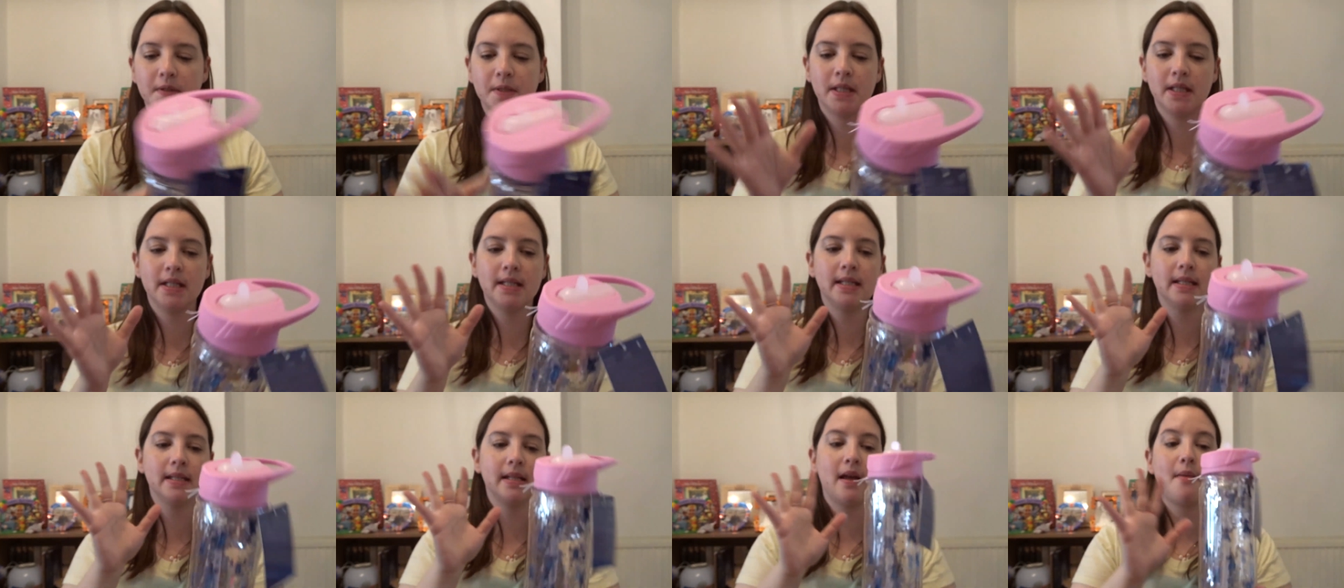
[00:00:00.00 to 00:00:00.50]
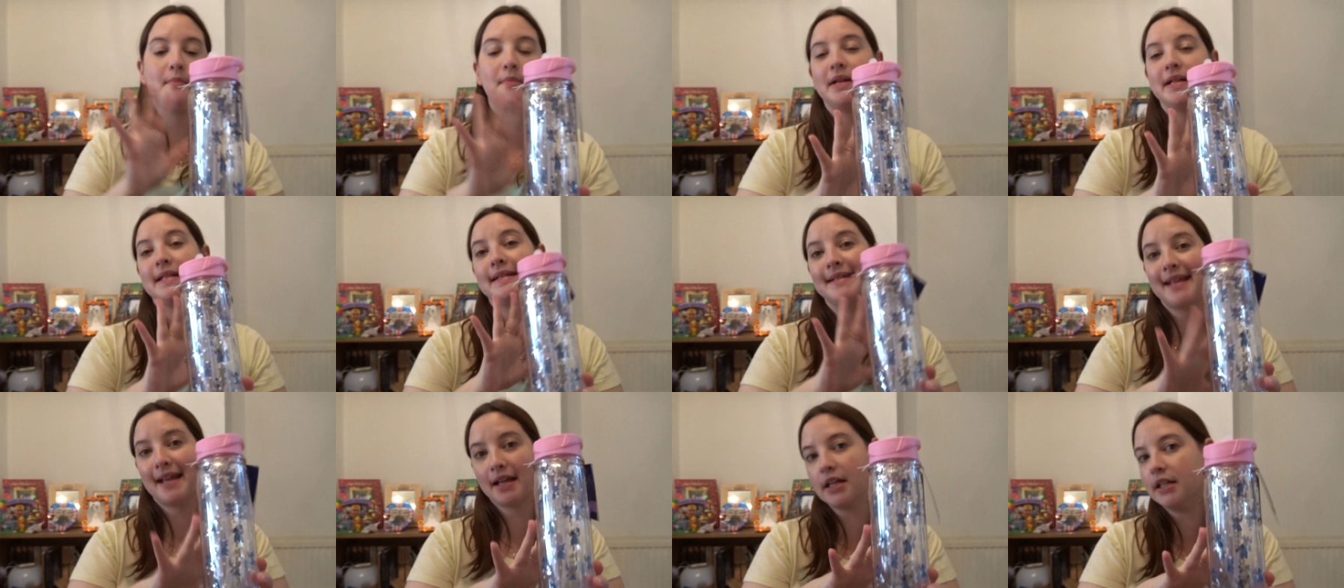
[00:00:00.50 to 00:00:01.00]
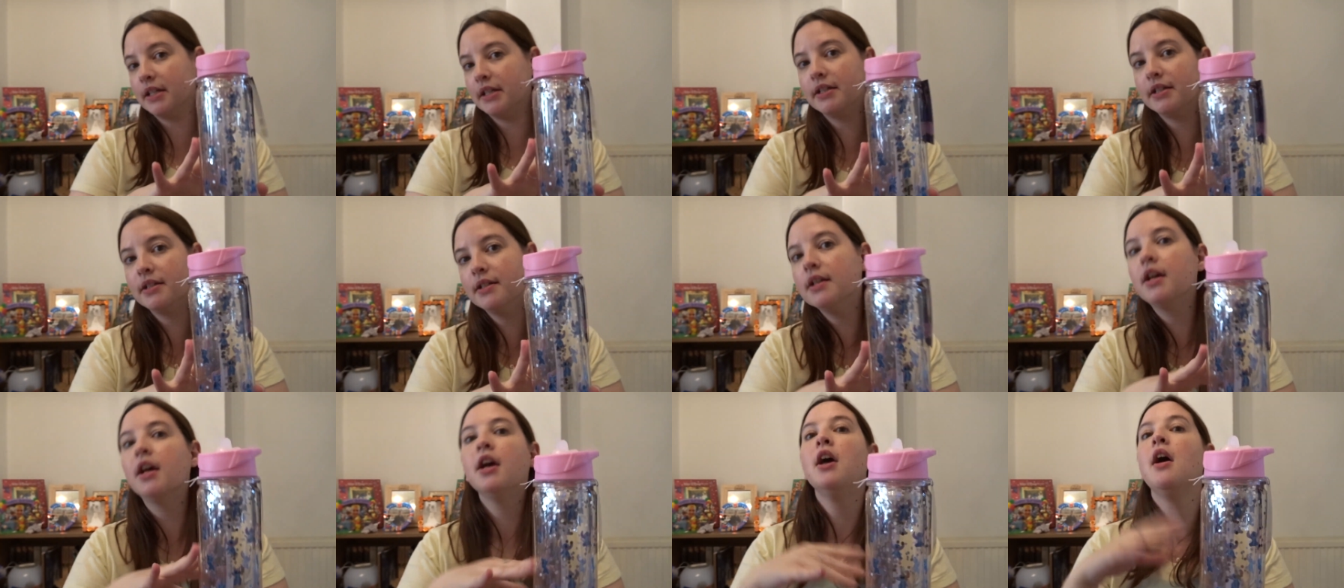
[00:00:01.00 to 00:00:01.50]
So this is like my
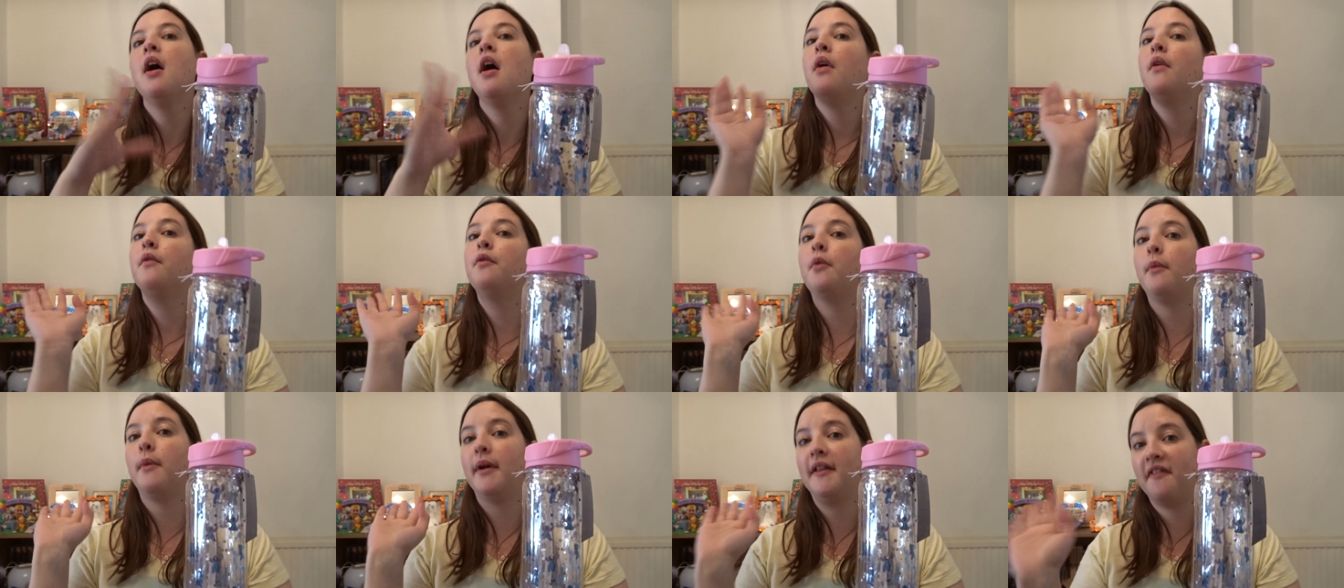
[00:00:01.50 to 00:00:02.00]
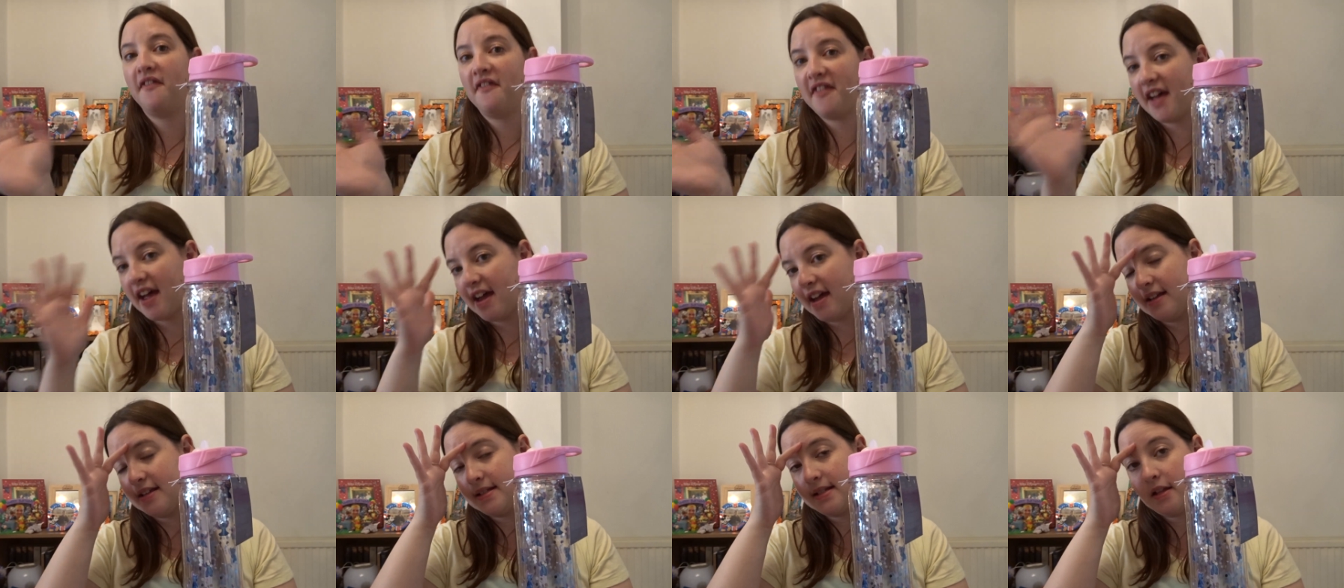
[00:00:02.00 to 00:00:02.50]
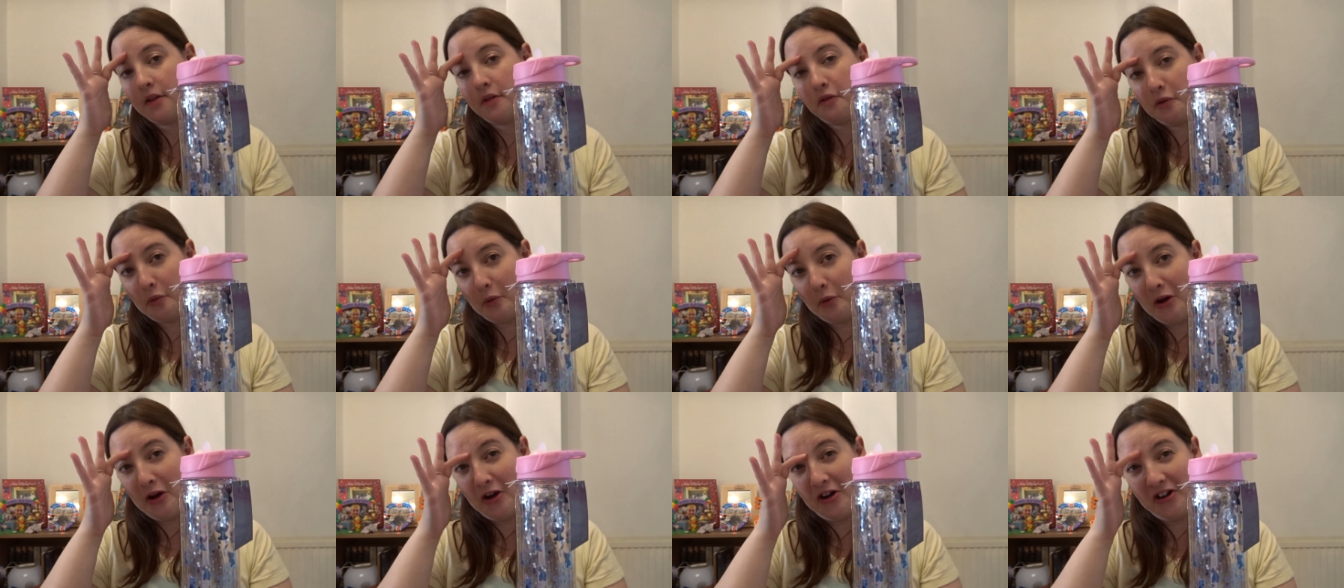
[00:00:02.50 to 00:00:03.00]
second for when that is in the
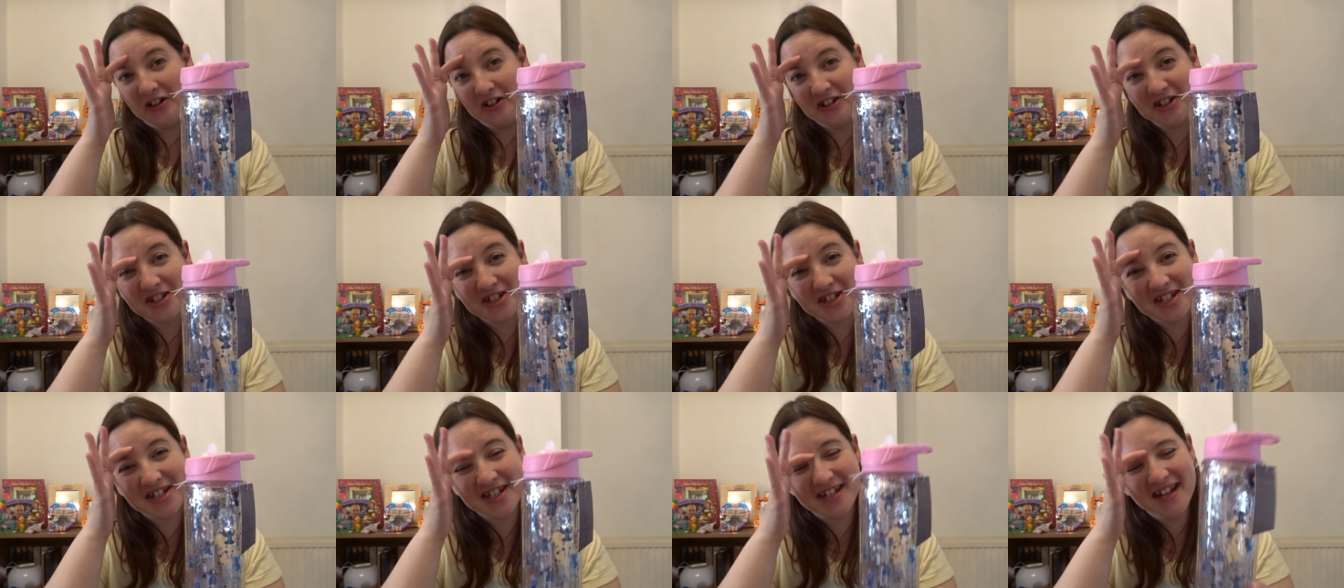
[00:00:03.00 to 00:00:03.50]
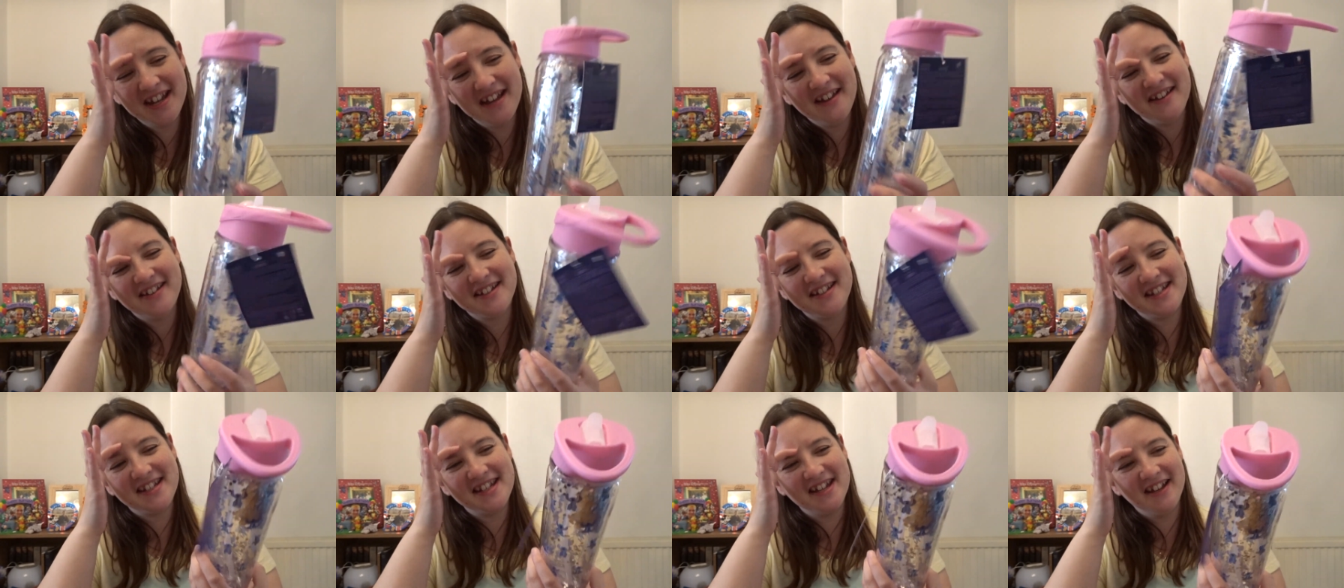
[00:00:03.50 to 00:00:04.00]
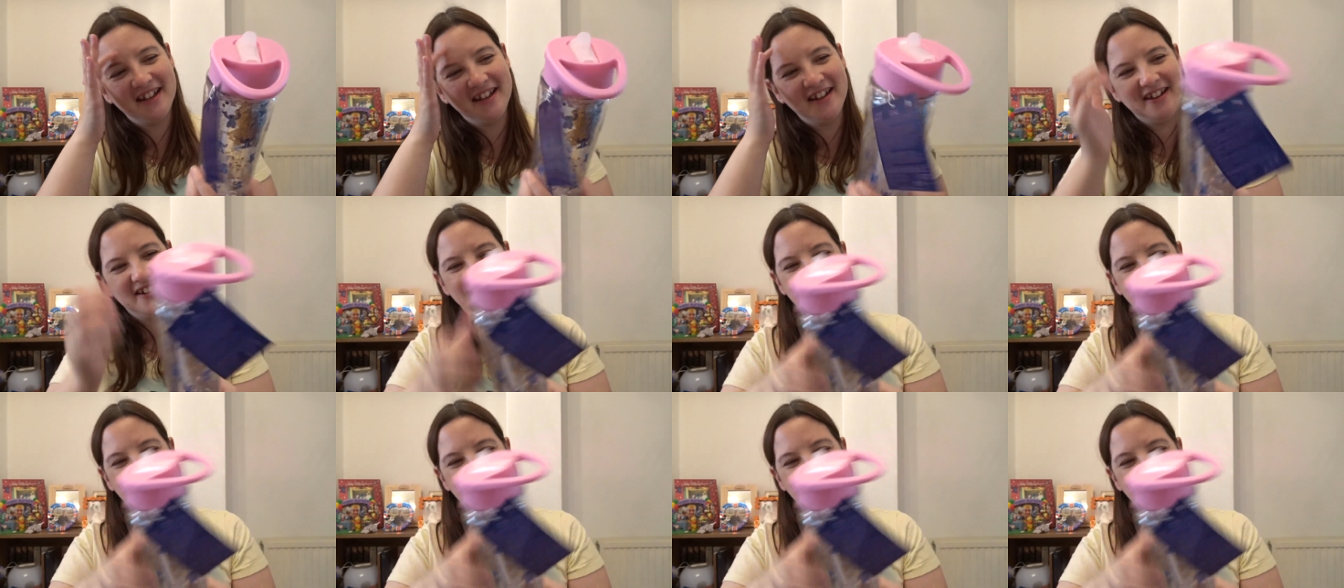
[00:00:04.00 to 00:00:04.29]
wash. So,